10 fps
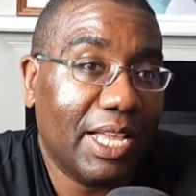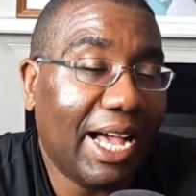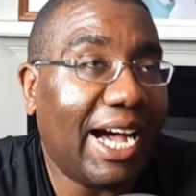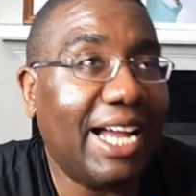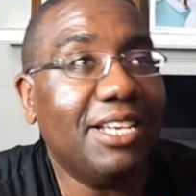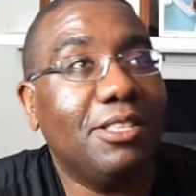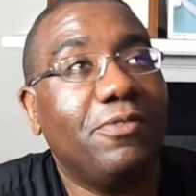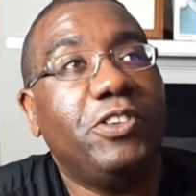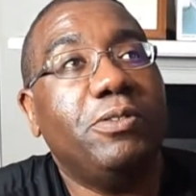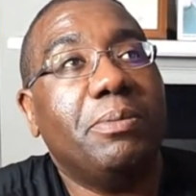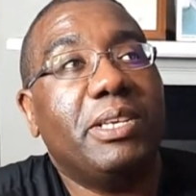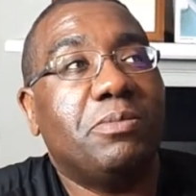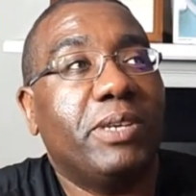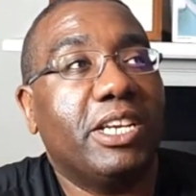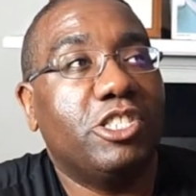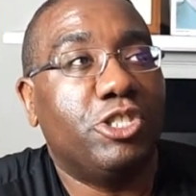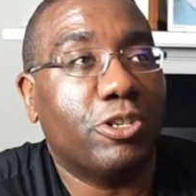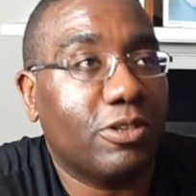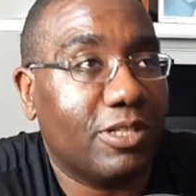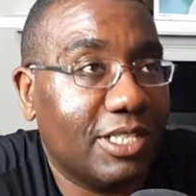I didn't view them as being
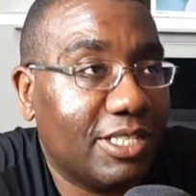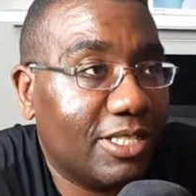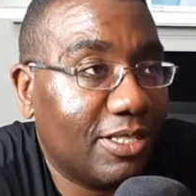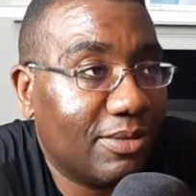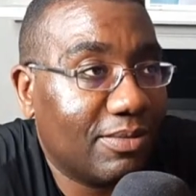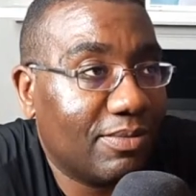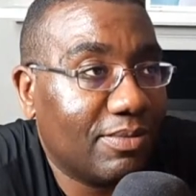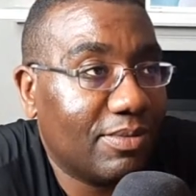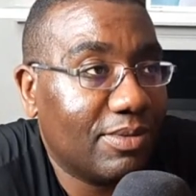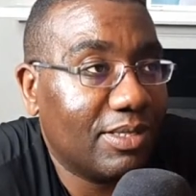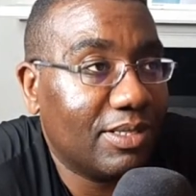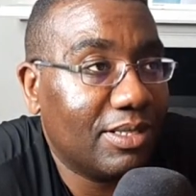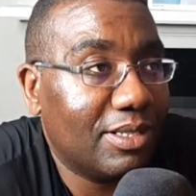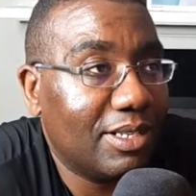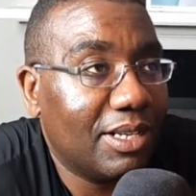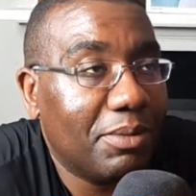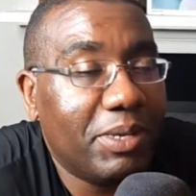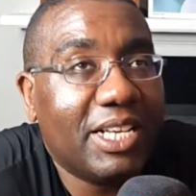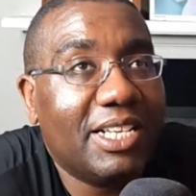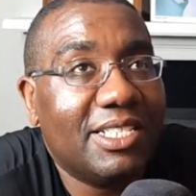journalists
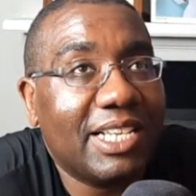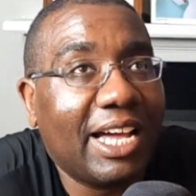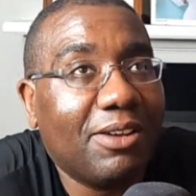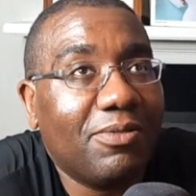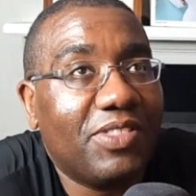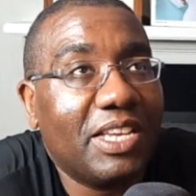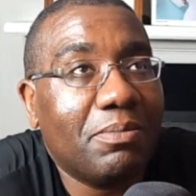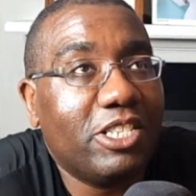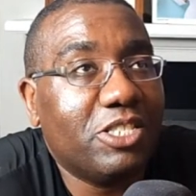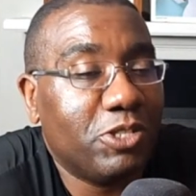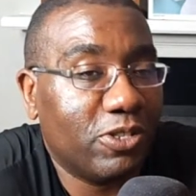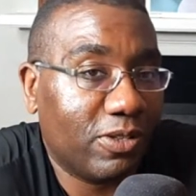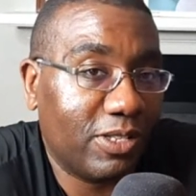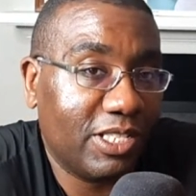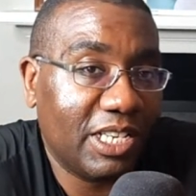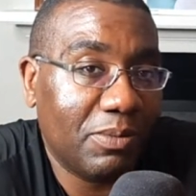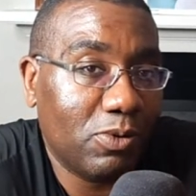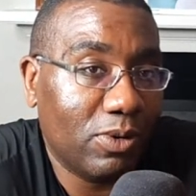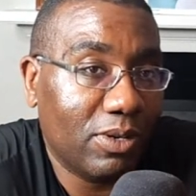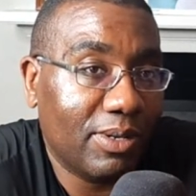because I don't think much of journalists
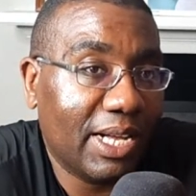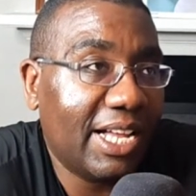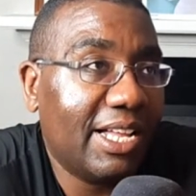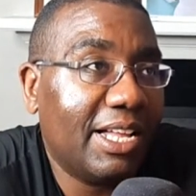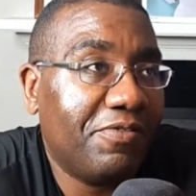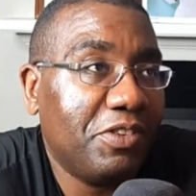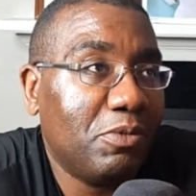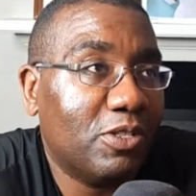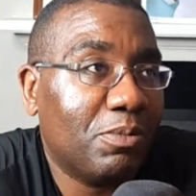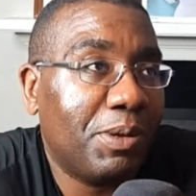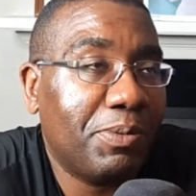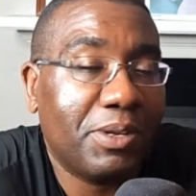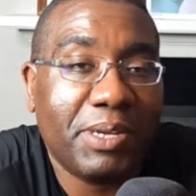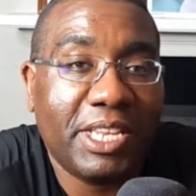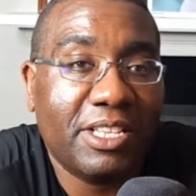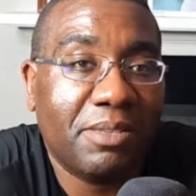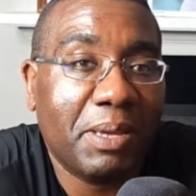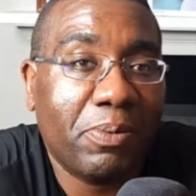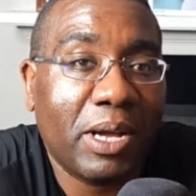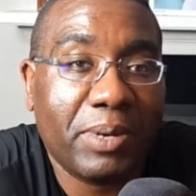anymore. I, I view most of the people in the media to be
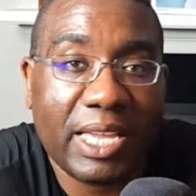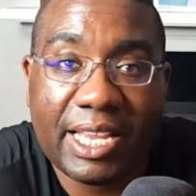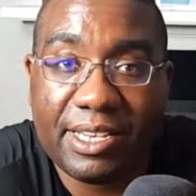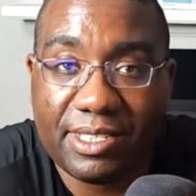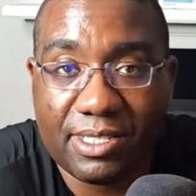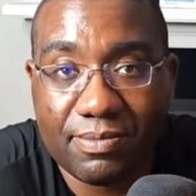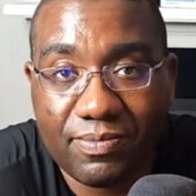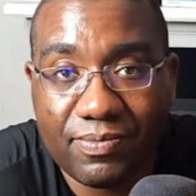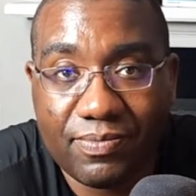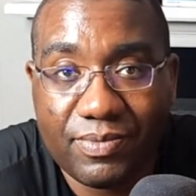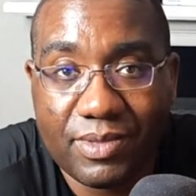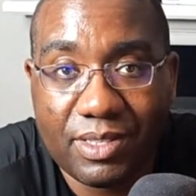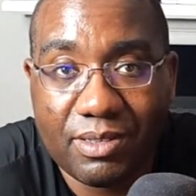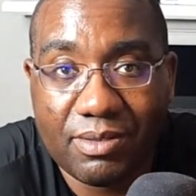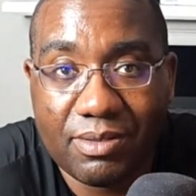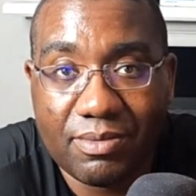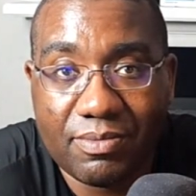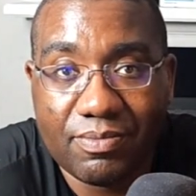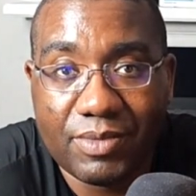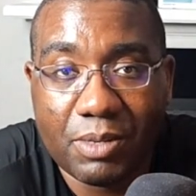propagandists,
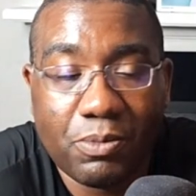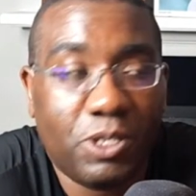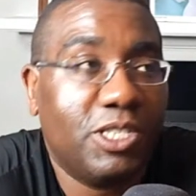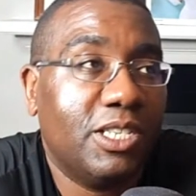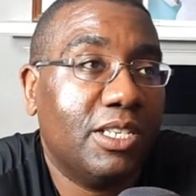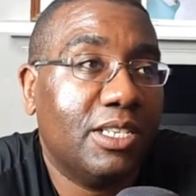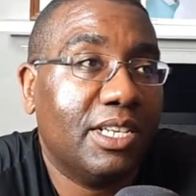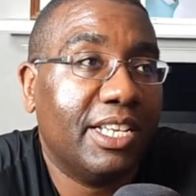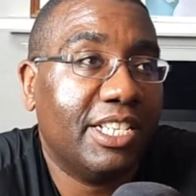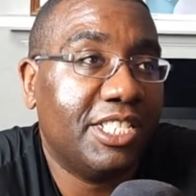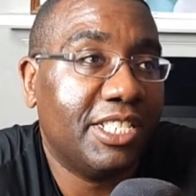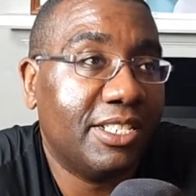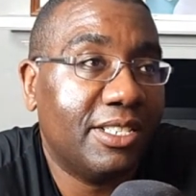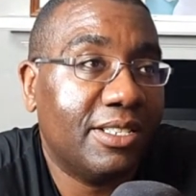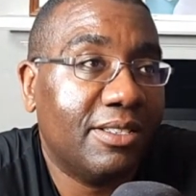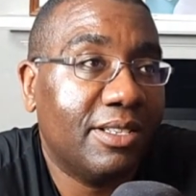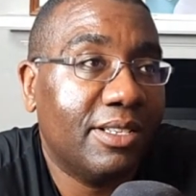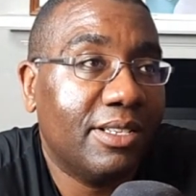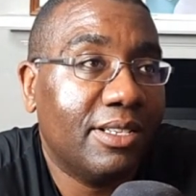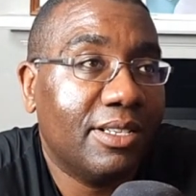pushing an agenda
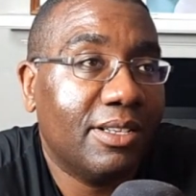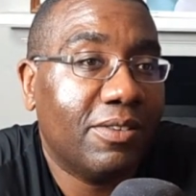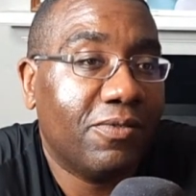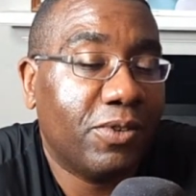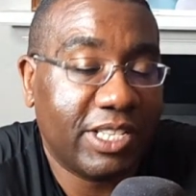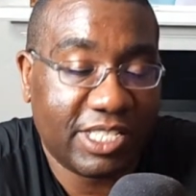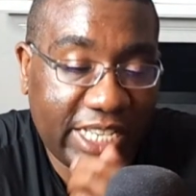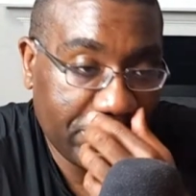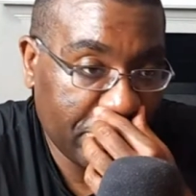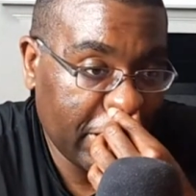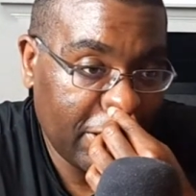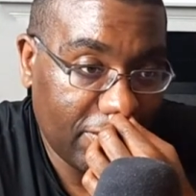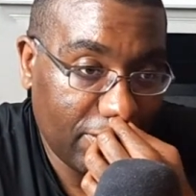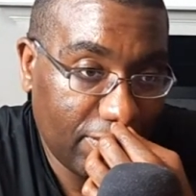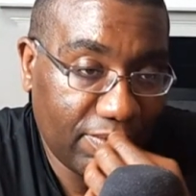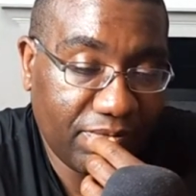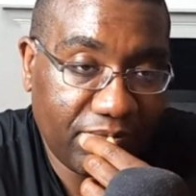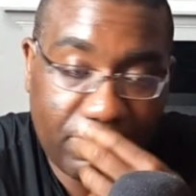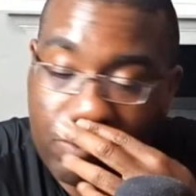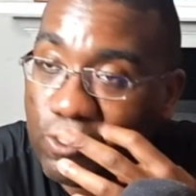for the establishment,
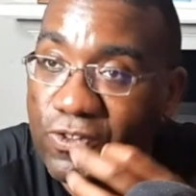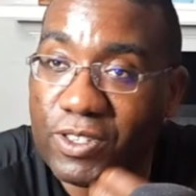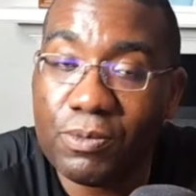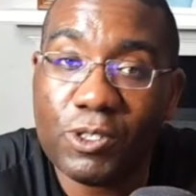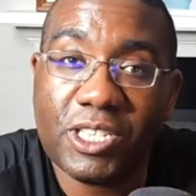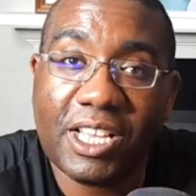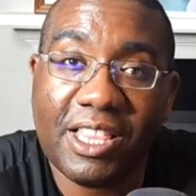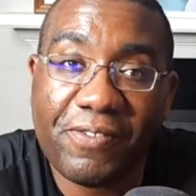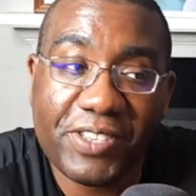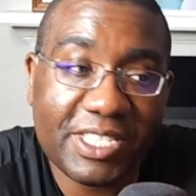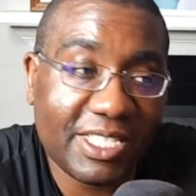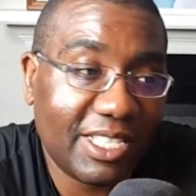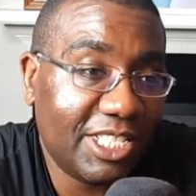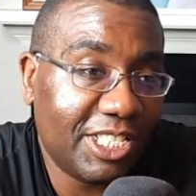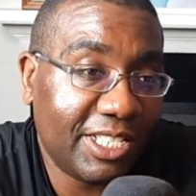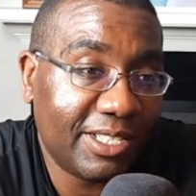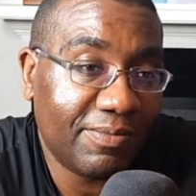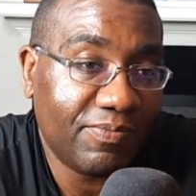most, mostly a leftist agenda,